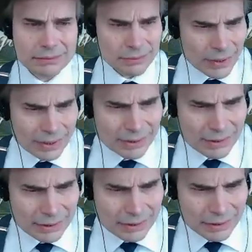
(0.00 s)
What?
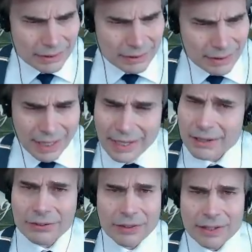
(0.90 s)
I
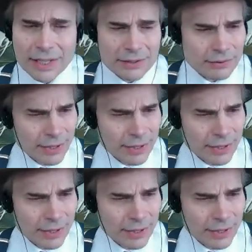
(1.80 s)
don't think that's